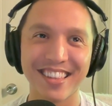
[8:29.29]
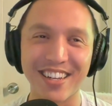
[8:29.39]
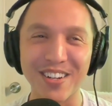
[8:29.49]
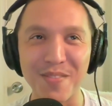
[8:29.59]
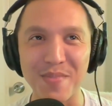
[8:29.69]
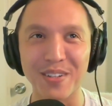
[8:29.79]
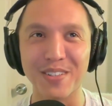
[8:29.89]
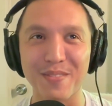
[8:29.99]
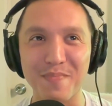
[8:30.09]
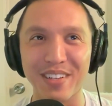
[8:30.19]
They're gonna build
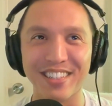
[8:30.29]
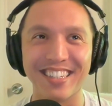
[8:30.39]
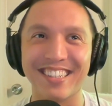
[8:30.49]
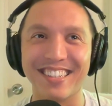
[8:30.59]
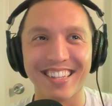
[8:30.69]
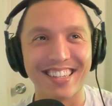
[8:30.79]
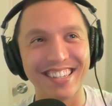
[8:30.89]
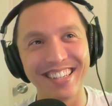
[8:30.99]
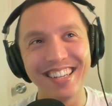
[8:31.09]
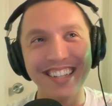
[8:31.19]
a building
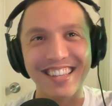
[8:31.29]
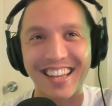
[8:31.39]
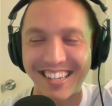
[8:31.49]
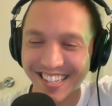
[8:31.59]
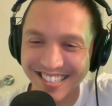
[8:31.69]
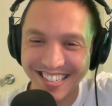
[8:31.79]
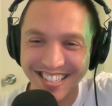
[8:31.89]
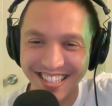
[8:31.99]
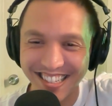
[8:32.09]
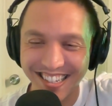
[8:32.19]
like that gets
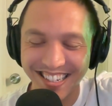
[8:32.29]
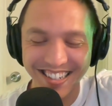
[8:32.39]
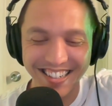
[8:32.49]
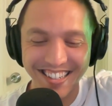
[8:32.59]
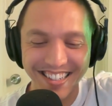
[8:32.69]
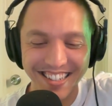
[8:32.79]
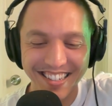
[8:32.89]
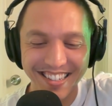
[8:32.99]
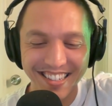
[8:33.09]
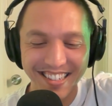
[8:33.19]
into the
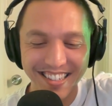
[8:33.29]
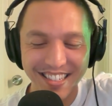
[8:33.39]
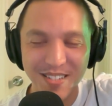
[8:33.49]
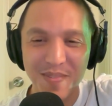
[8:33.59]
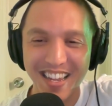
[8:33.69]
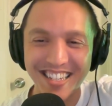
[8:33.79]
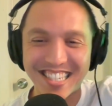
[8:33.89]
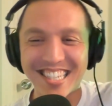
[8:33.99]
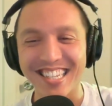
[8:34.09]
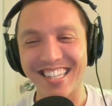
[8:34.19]
space.